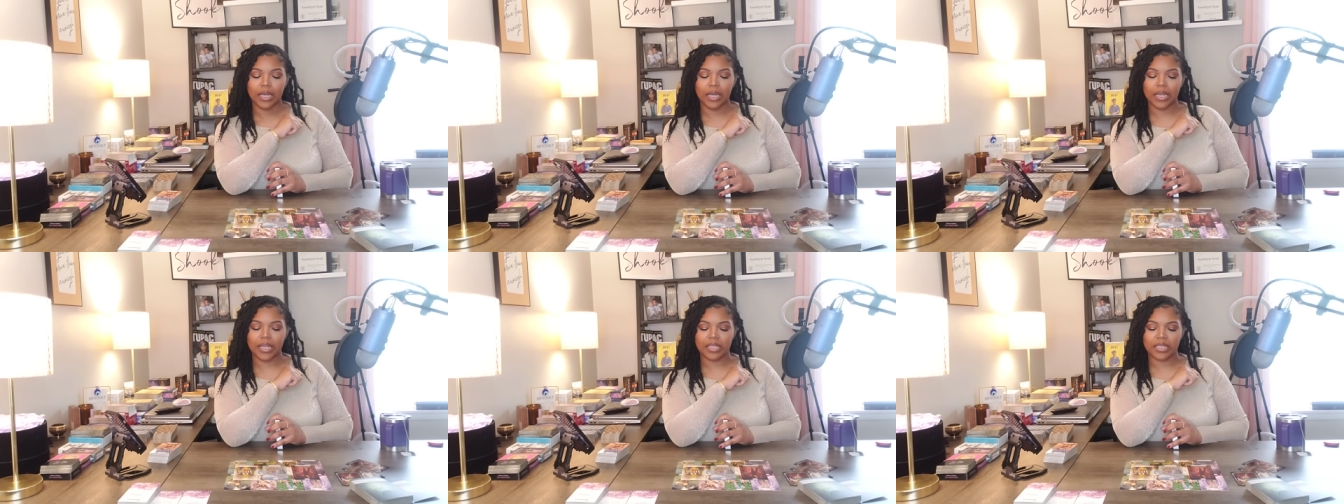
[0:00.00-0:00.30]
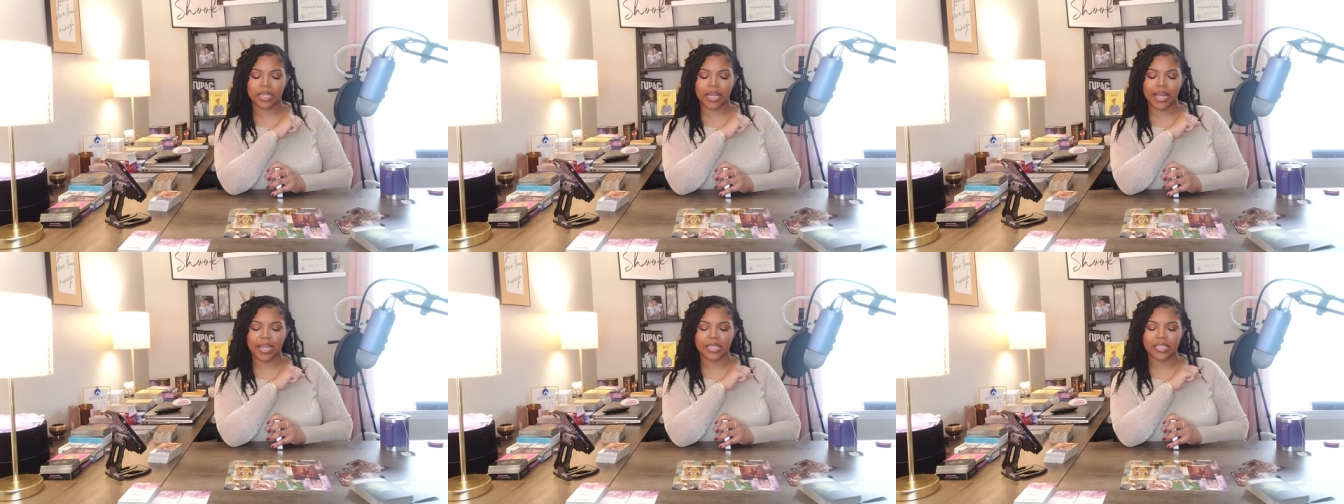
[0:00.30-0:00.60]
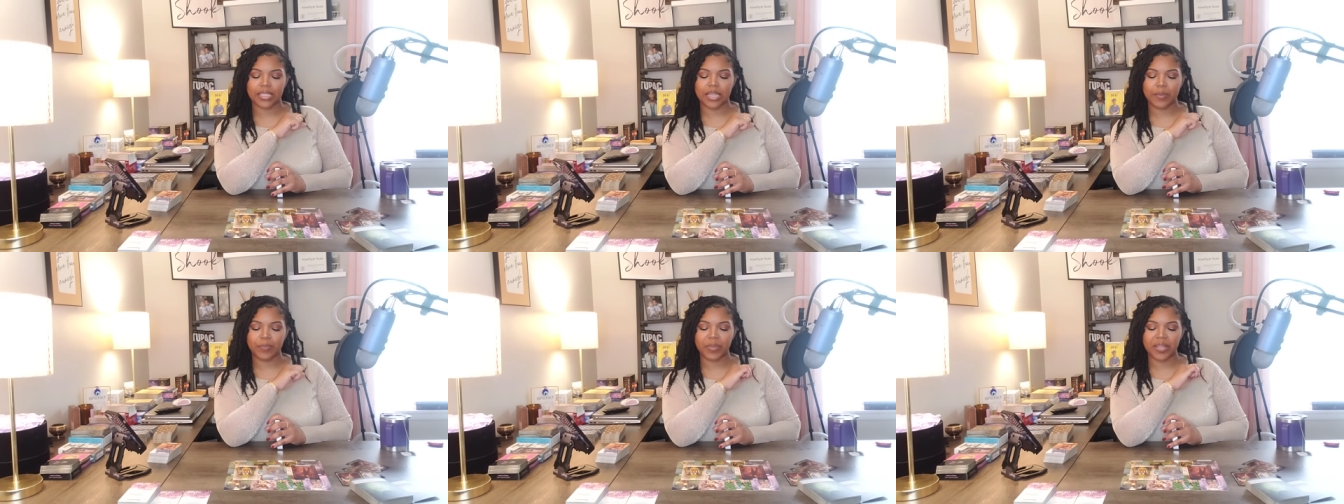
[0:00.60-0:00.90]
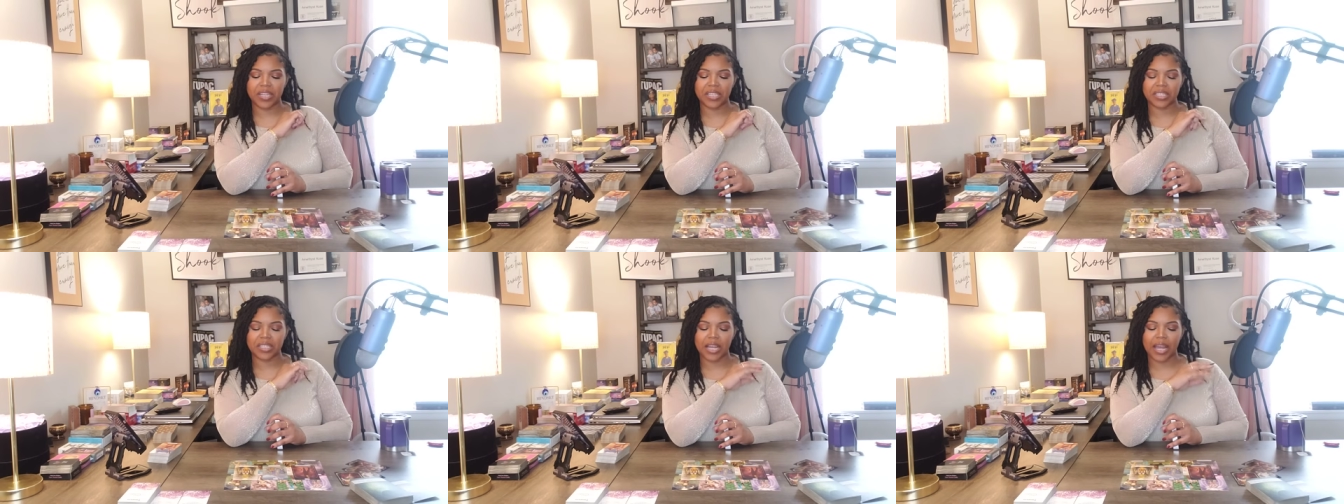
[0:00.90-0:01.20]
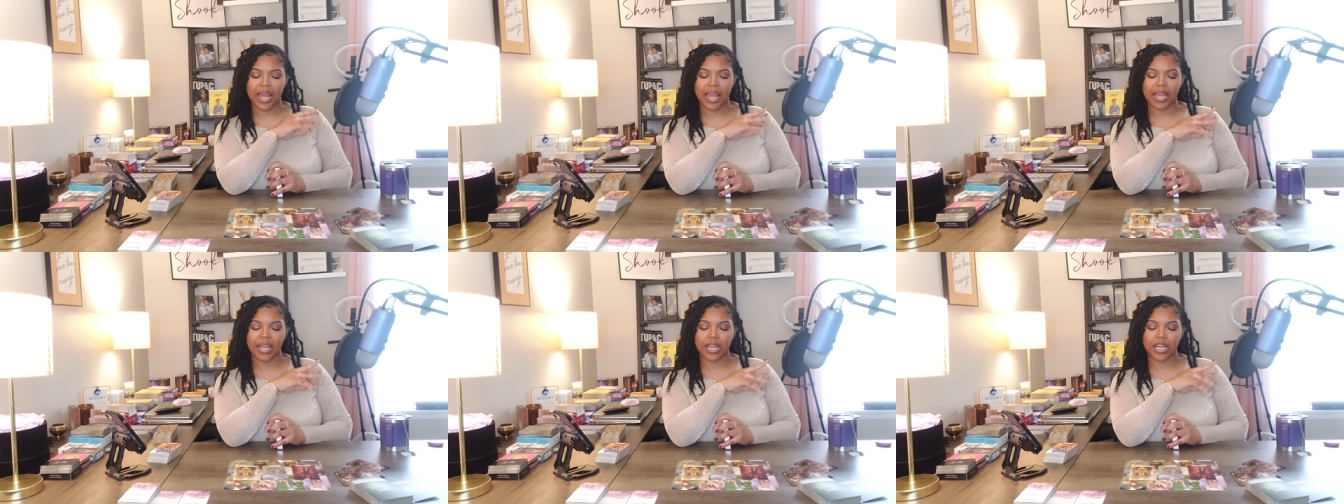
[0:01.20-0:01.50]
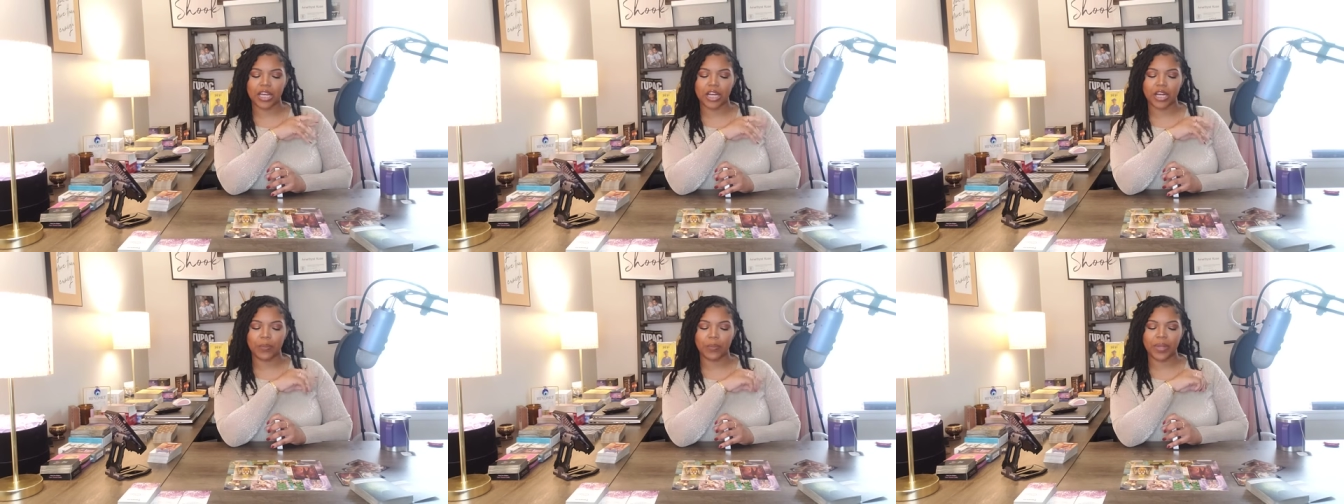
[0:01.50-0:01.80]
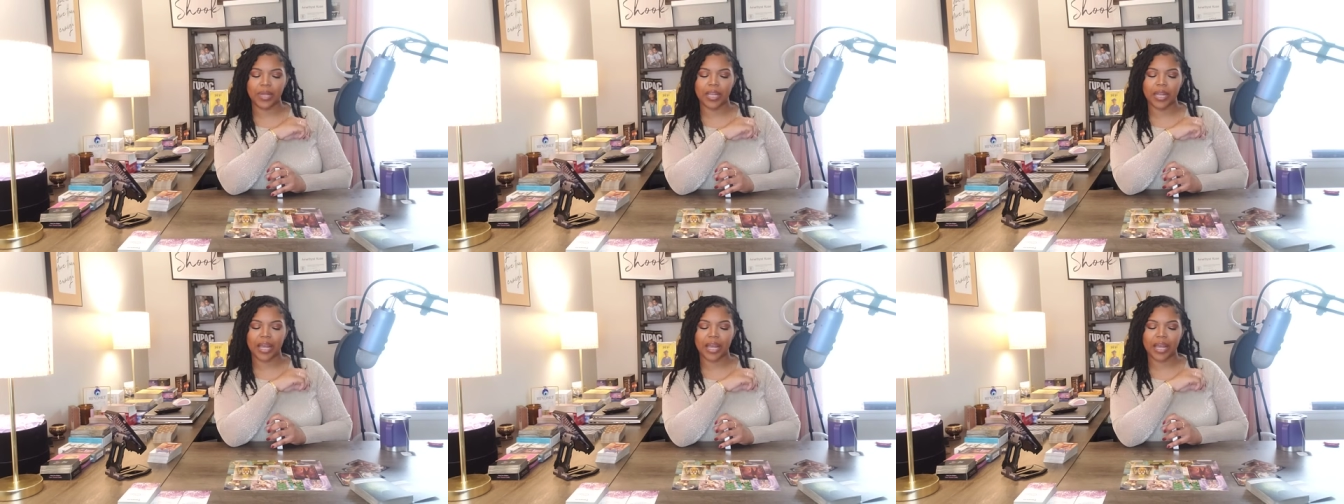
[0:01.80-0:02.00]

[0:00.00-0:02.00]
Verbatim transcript: It's like something is like going to be